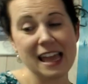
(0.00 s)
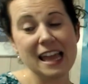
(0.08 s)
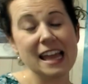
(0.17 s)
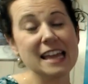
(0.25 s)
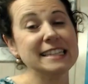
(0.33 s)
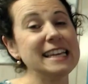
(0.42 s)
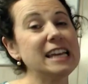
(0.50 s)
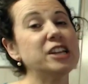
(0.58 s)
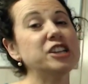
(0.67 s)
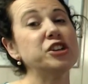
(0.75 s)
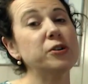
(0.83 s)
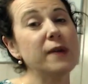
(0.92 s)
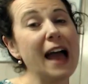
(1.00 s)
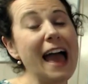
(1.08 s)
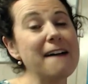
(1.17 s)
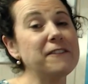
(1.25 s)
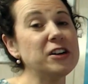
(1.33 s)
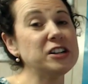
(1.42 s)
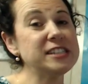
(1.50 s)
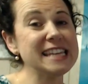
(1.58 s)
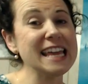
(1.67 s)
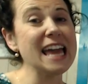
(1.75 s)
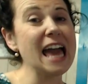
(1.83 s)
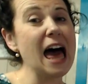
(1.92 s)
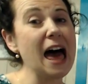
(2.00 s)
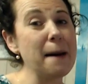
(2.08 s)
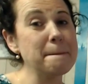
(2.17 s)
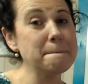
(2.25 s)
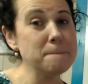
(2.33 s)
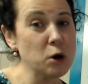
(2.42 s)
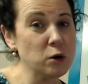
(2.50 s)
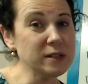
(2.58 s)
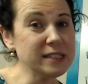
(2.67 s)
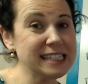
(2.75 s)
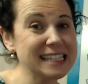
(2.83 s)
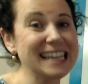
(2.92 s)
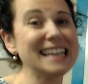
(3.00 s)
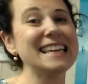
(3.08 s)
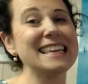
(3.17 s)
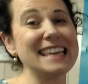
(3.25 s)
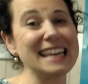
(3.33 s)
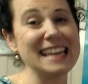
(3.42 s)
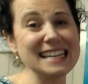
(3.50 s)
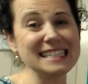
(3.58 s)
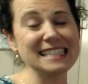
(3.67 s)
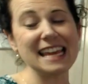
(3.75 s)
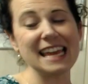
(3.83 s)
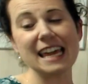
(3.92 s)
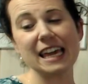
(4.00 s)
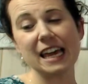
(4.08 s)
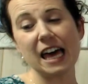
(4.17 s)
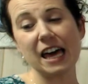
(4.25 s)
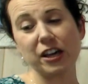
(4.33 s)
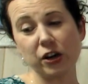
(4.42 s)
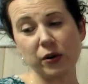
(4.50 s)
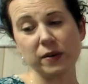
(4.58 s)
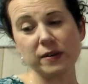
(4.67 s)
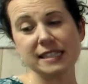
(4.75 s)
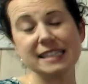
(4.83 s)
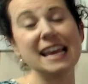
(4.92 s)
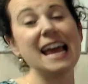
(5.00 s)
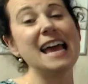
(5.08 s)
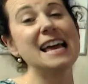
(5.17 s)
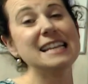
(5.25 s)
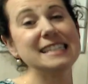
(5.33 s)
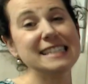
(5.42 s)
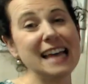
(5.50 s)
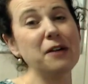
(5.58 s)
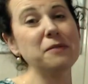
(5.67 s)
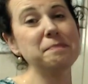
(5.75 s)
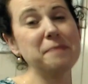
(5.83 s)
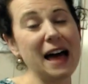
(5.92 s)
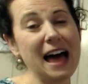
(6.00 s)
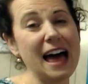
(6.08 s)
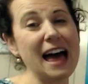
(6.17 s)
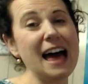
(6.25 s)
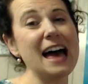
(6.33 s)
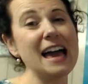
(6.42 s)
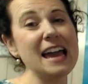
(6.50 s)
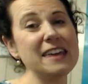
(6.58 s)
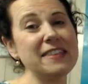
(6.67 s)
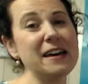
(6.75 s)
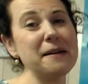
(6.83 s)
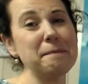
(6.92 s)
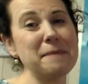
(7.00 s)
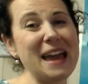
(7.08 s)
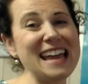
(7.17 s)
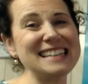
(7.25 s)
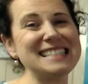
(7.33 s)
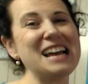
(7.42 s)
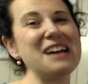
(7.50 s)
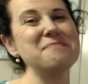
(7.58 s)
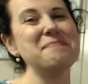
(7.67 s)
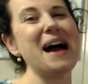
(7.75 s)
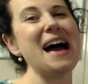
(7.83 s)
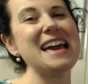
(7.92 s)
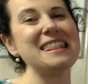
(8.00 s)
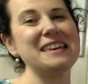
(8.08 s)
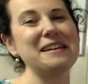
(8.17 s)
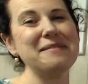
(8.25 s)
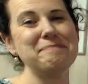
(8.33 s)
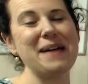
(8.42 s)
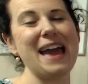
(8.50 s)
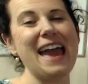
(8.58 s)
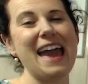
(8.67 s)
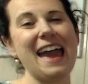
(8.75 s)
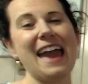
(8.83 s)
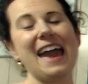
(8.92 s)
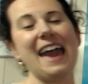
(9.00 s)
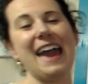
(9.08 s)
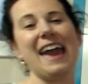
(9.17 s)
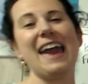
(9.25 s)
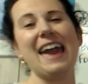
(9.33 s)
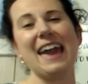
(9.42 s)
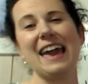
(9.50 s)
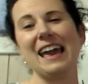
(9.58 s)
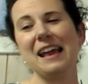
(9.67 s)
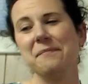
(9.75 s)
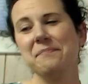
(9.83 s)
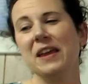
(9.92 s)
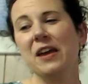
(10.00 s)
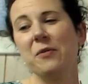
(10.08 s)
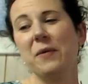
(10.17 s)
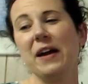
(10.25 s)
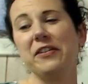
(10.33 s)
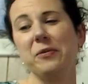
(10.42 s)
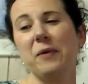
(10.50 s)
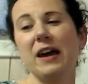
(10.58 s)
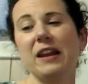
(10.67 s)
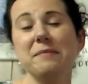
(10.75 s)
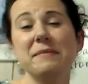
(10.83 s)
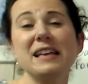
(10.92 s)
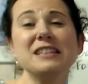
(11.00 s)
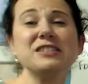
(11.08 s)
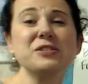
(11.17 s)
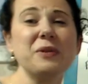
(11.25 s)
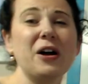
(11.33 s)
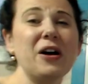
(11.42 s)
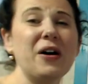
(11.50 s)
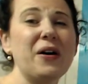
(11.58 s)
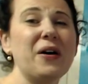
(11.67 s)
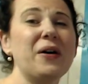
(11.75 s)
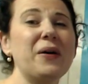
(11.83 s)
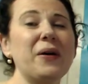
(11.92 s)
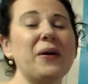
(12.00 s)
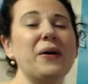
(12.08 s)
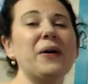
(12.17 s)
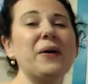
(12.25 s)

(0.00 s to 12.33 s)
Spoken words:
did you ever see a moose kissing a goose? Down by the bay, down by the bay, where the watermelons grow,